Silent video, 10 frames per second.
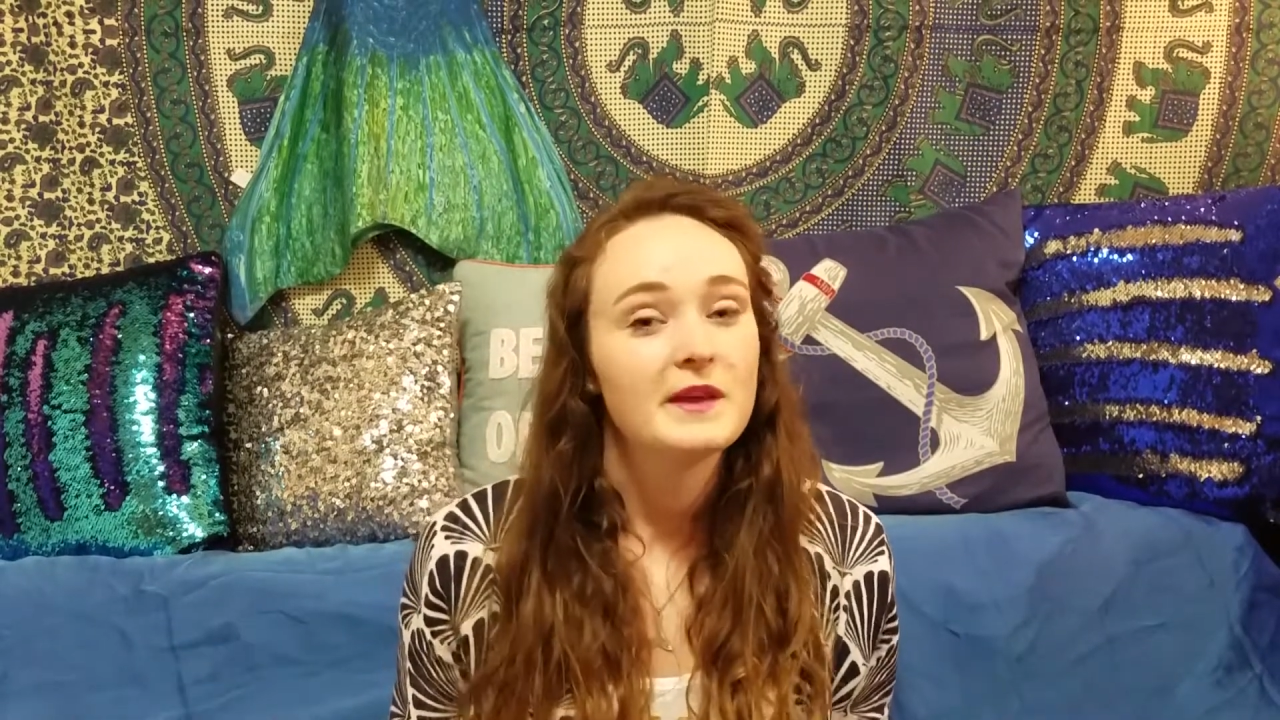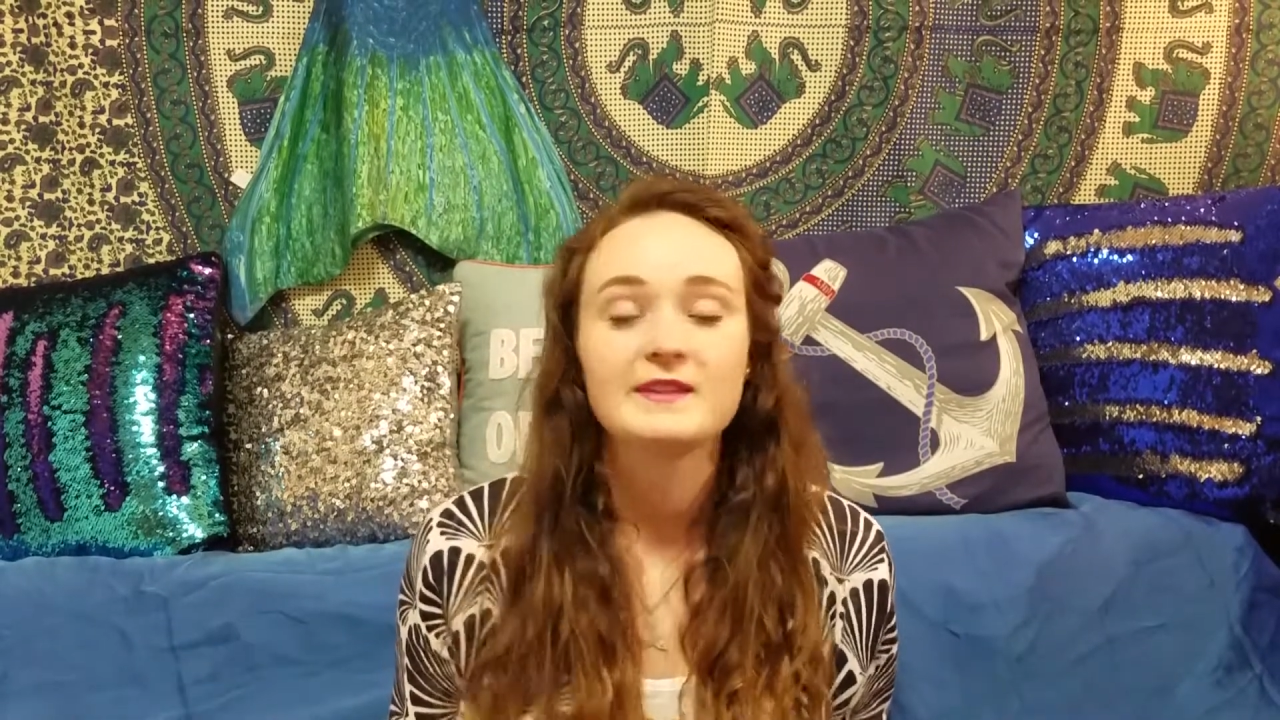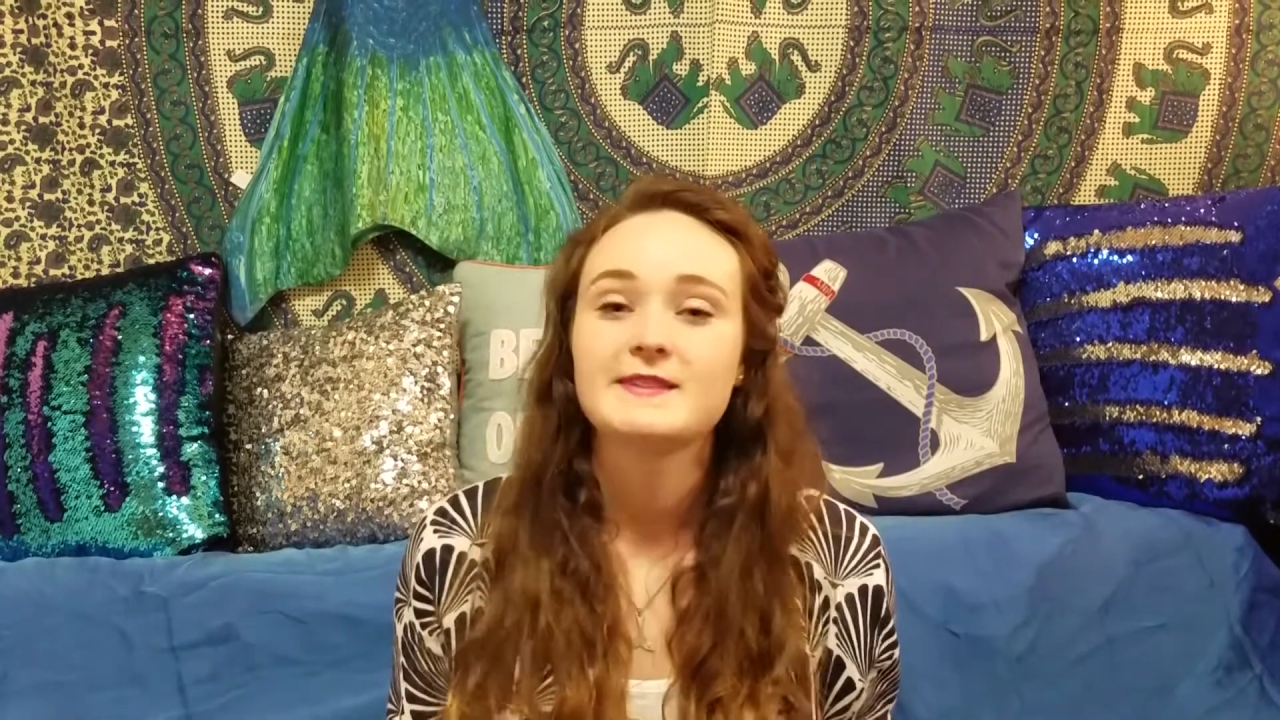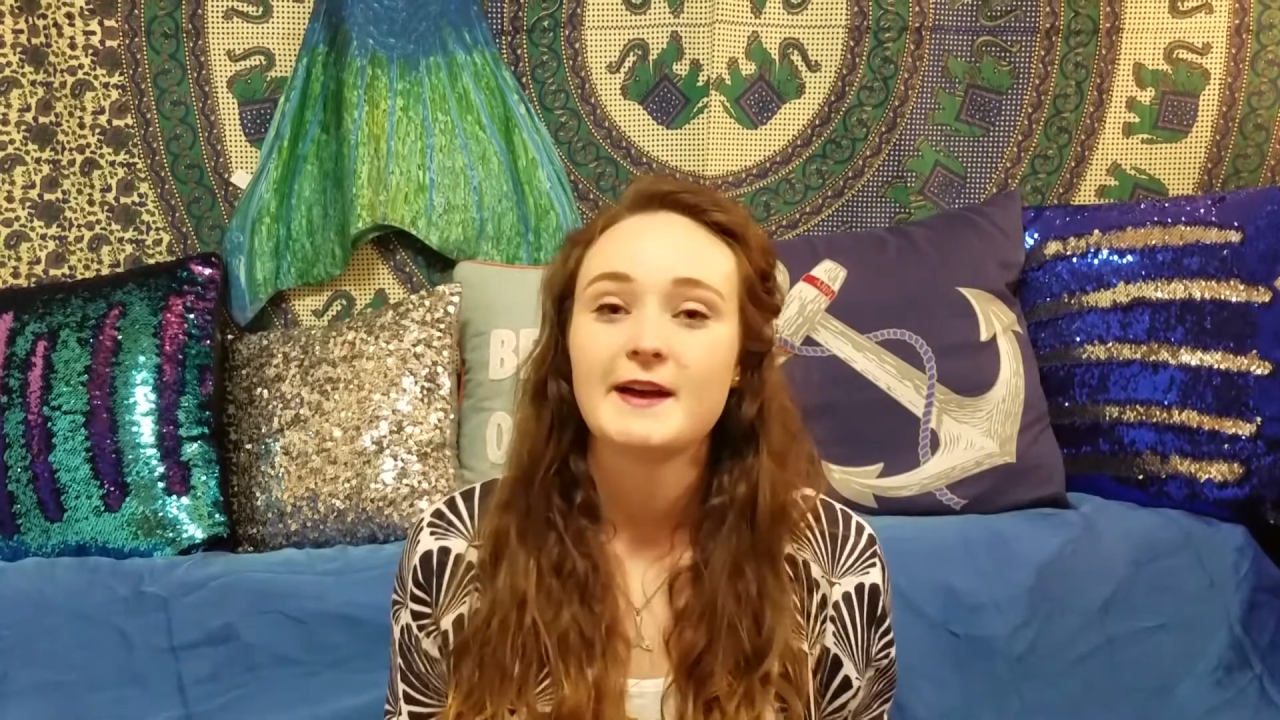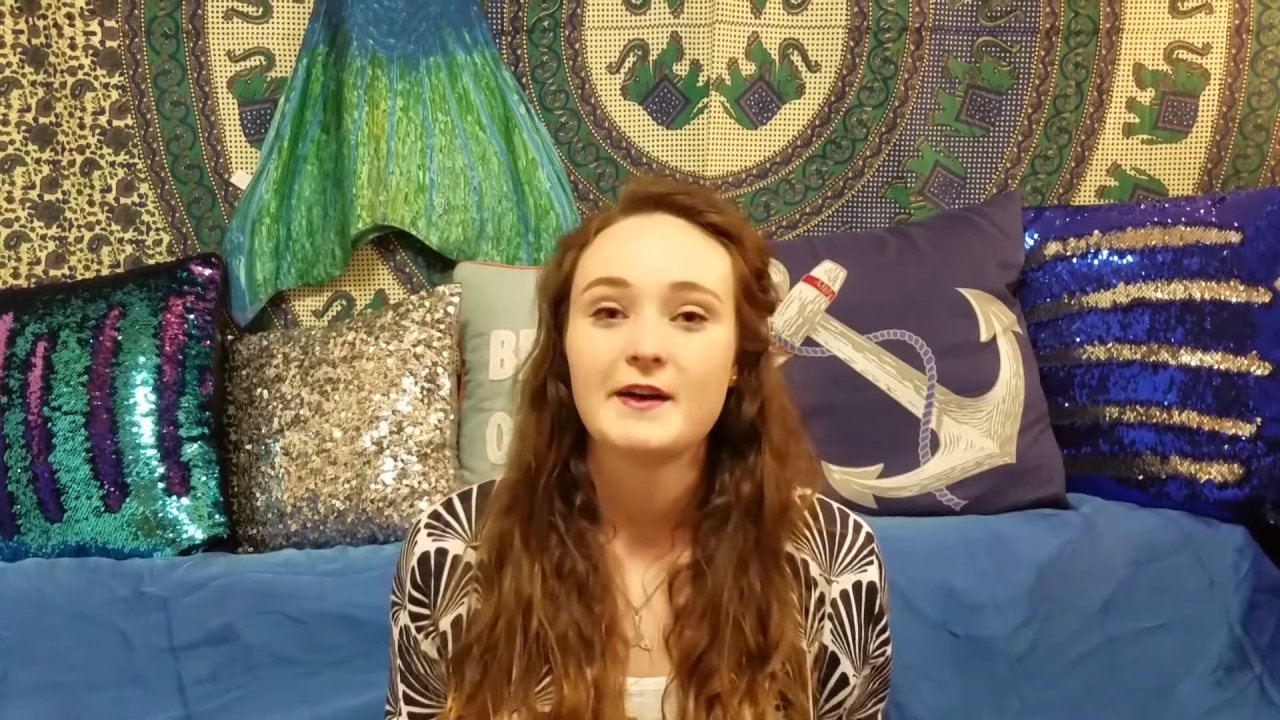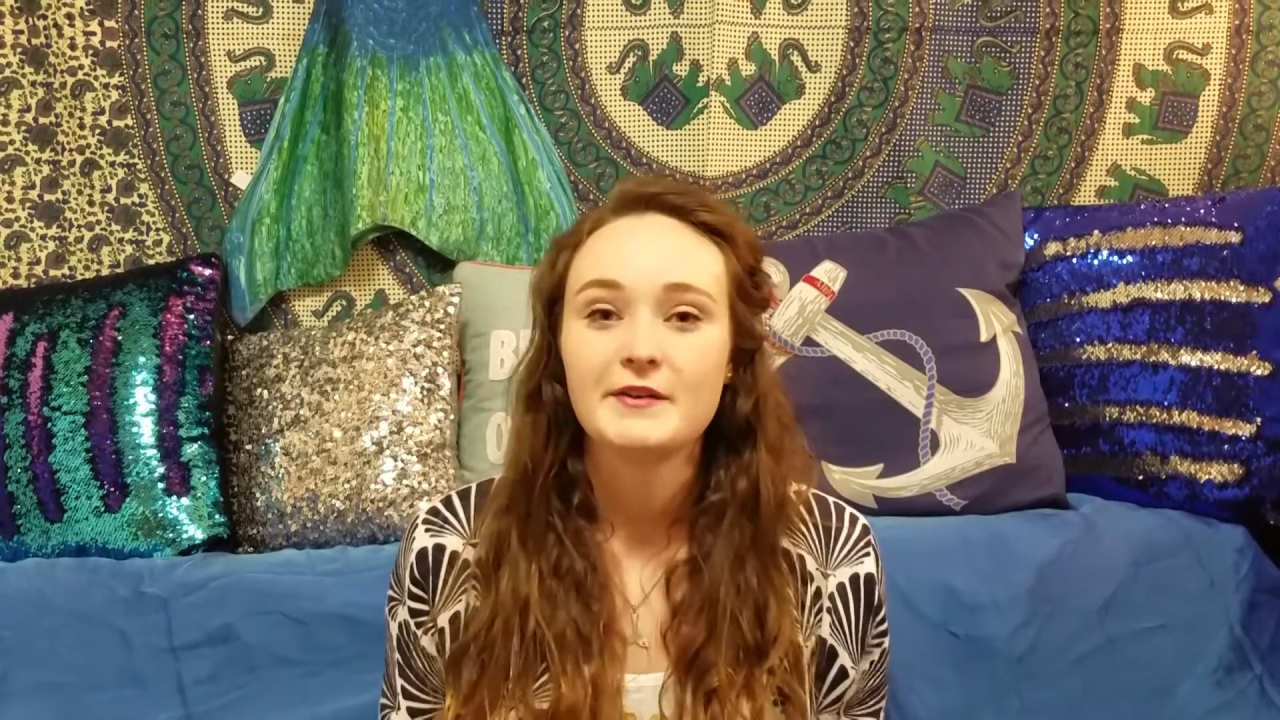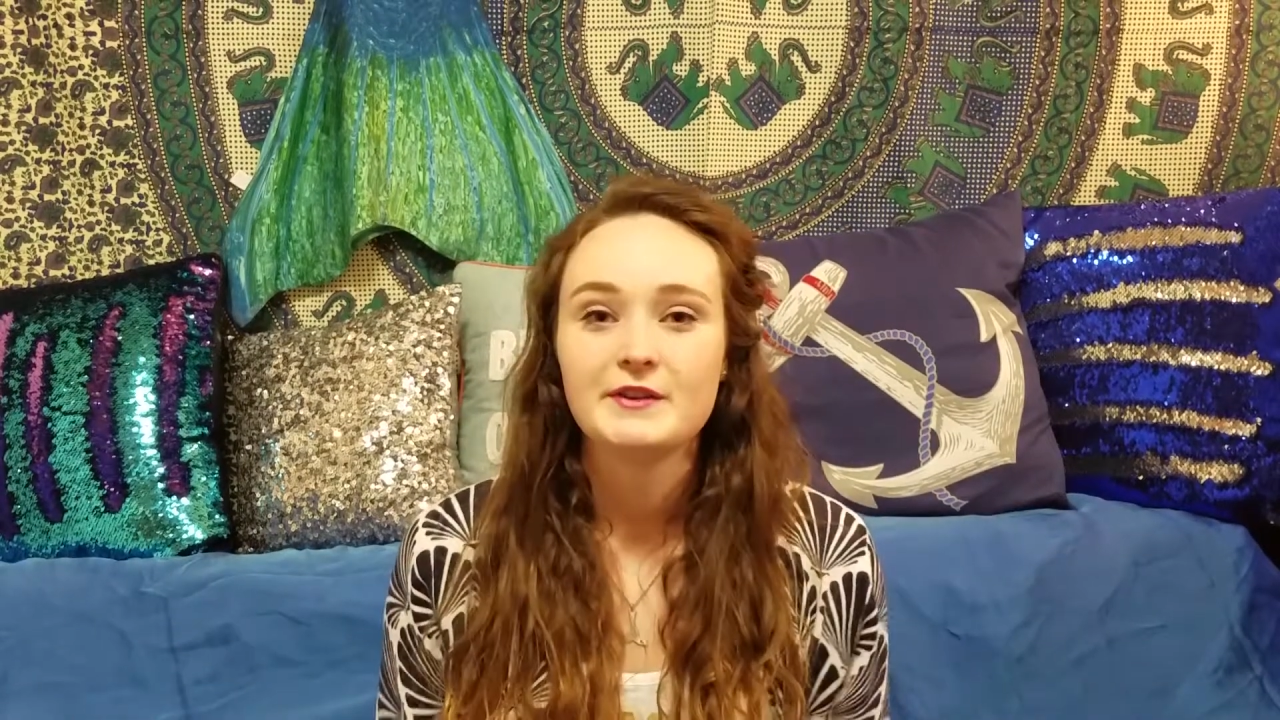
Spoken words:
until